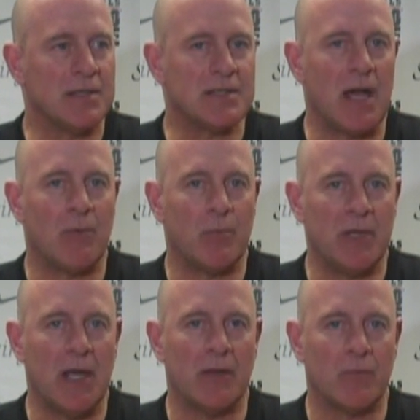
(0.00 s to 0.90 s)
His time will
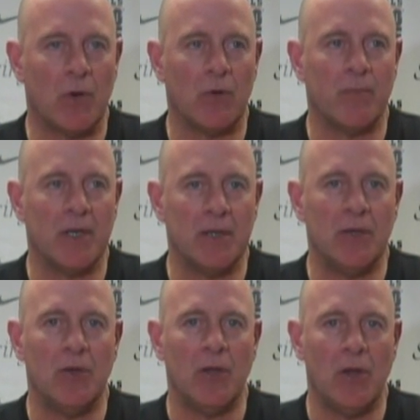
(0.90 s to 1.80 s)
be down the road, but
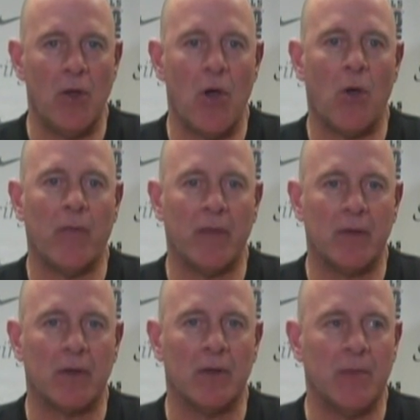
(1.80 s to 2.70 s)
you know that
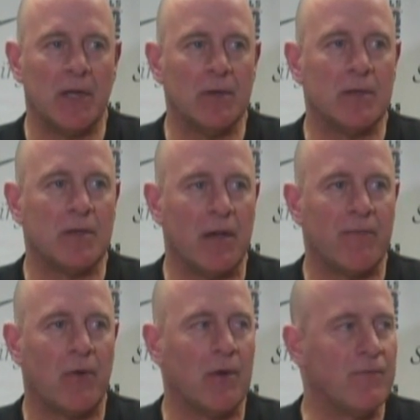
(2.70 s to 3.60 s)
they're going to be good,
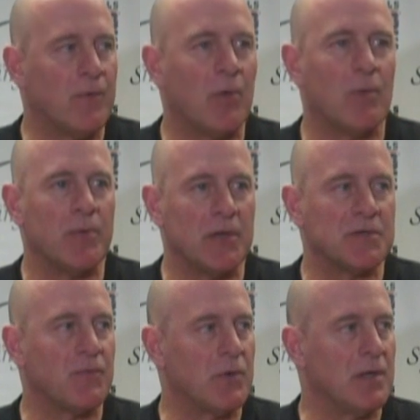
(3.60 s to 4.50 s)
tough, hard football
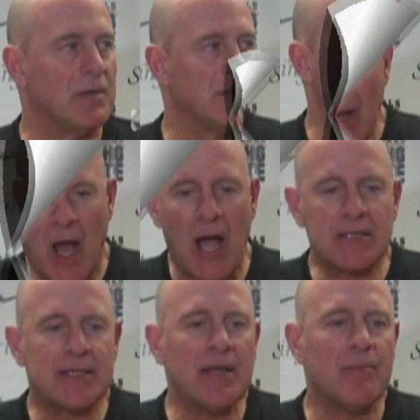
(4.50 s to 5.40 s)
players for
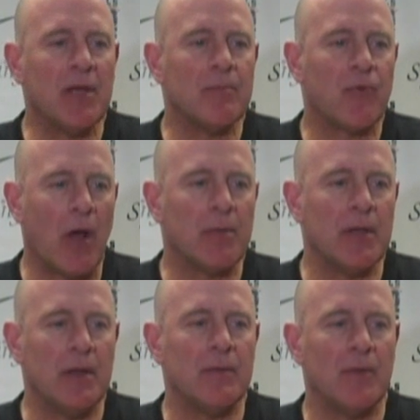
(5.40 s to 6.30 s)
you. I see him being
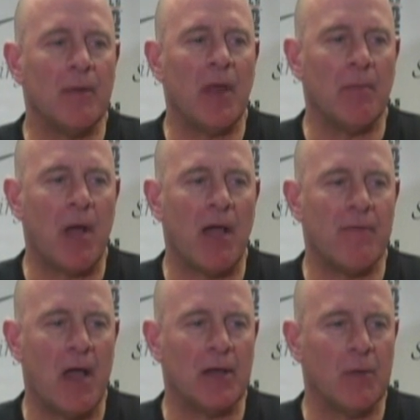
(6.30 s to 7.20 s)
probably, in
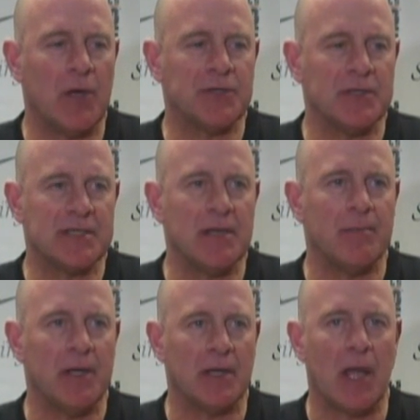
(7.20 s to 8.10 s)
my evaluation, see
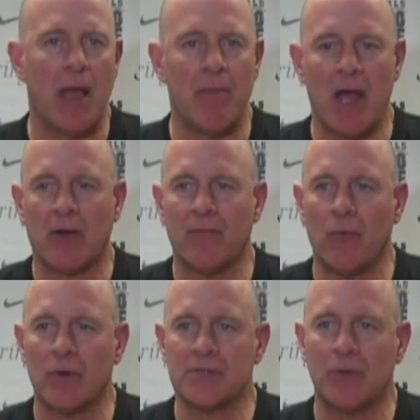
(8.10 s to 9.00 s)
him being a linebacker
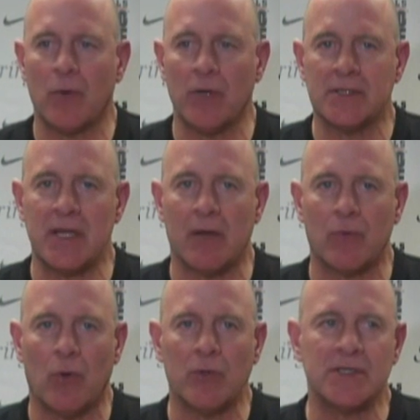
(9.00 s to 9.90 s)
for us, growing into that
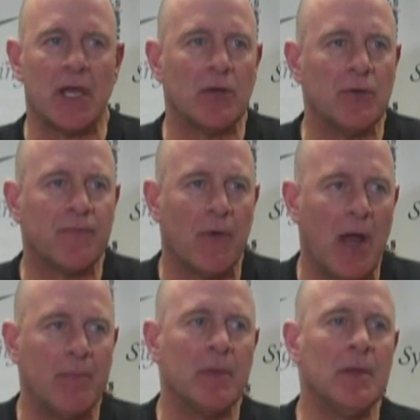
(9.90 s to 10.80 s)
role. He's got a good
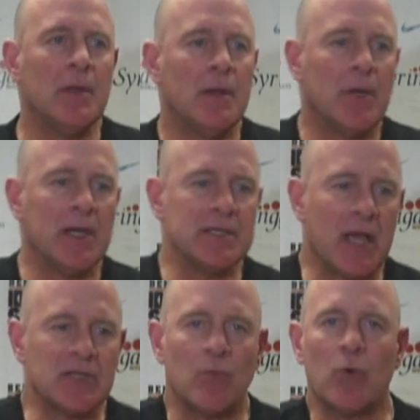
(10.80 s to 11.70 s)
frame, but
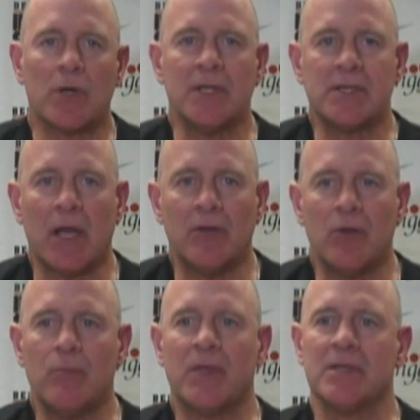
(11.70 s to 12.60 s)
he's got some work he's got
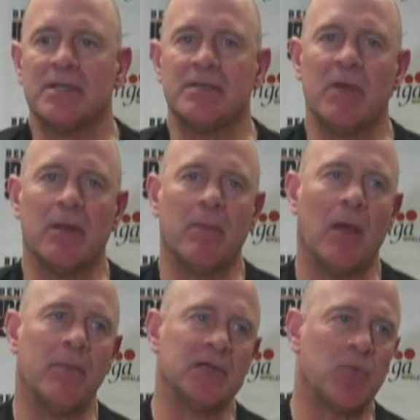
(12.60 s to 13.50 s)
to do, because he's been
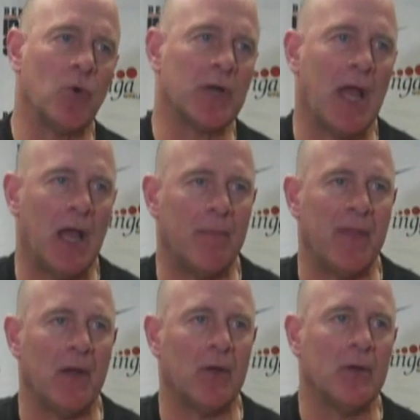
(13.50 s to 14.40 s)
a big sport guy
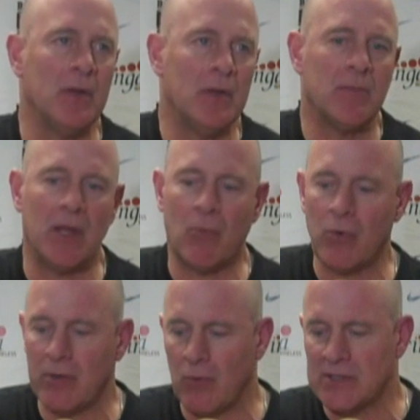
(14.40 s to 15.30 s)
up there, playing
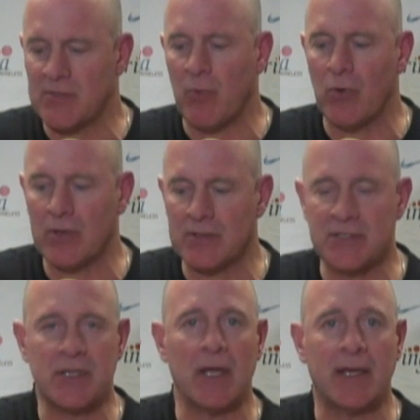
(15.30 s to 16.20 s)
more than one sport,
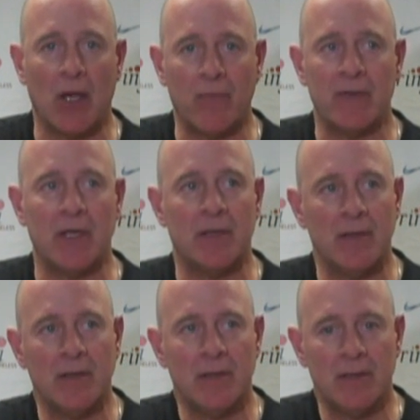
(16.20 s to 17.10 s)
just like Kelvin did.
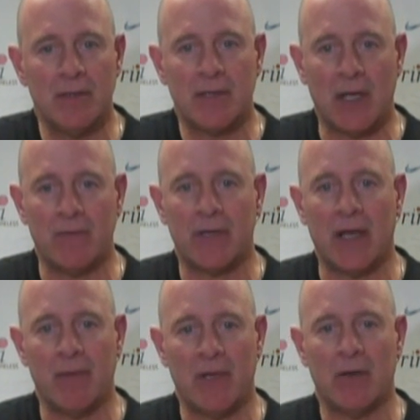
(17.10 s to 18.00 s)
Kelvin
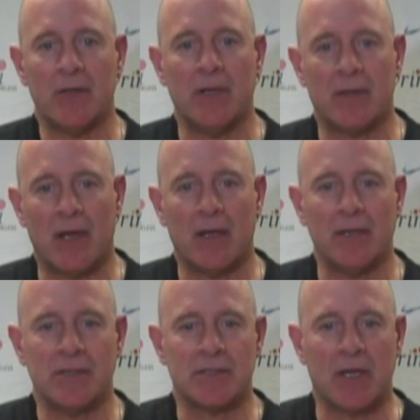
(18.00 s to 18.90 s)
came here, and you
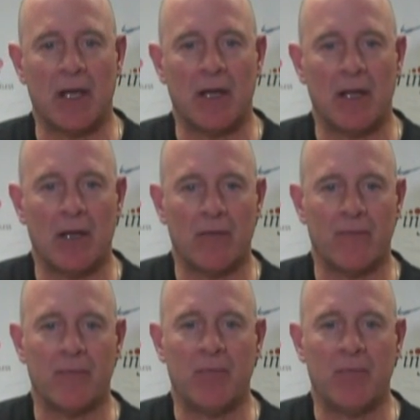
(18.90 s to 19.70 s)
thought he just got a